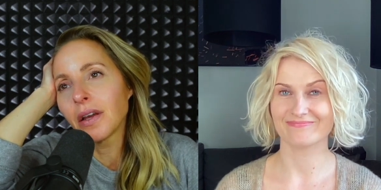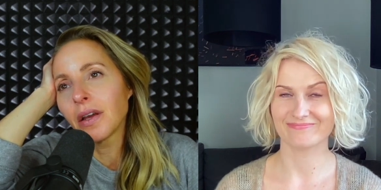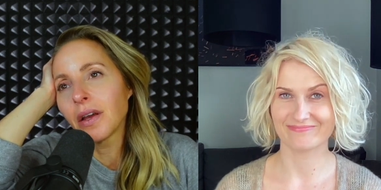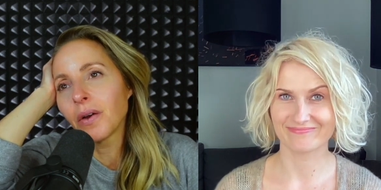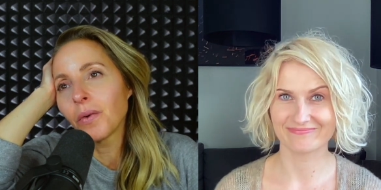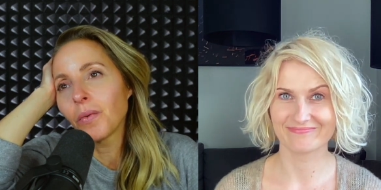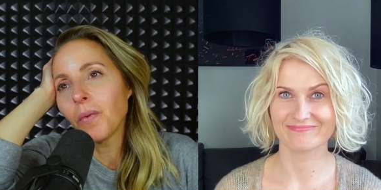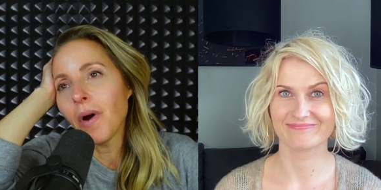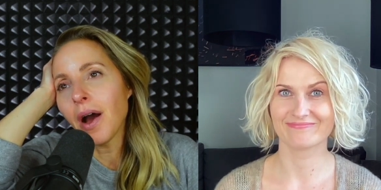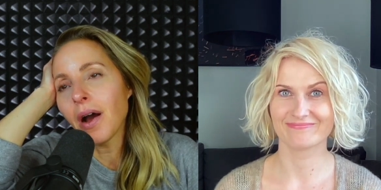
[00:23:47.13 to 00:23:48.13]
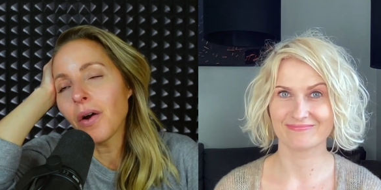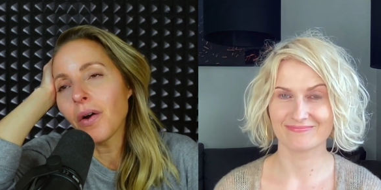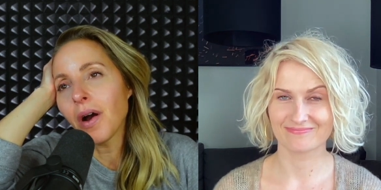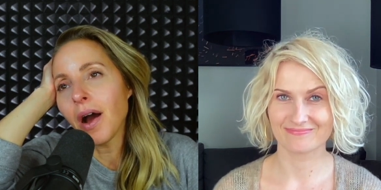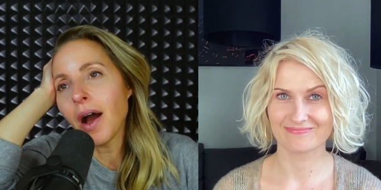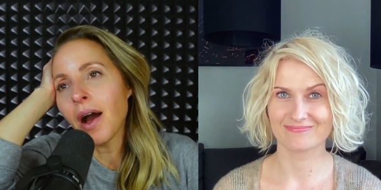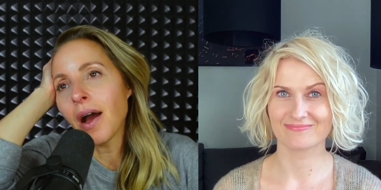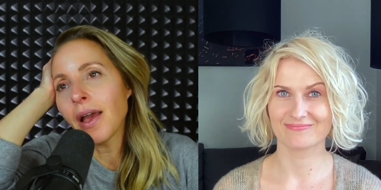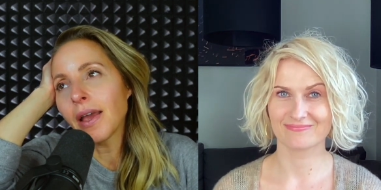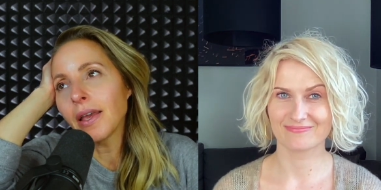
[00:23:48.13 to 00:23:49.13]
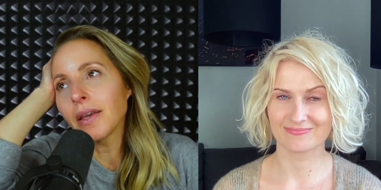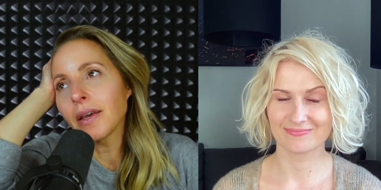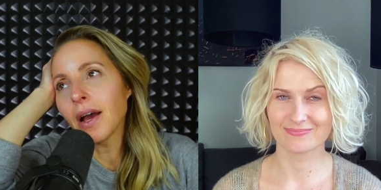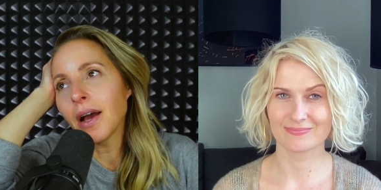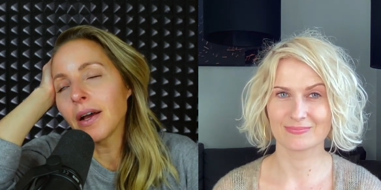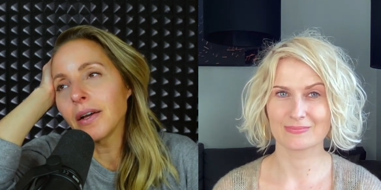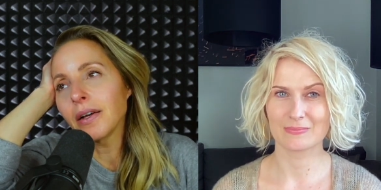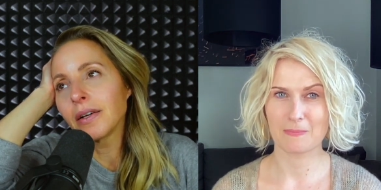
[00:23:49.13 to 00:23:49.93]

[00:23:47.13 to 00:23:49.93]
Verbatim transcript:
Speaker 1: Mm-hmm. Wow. I uh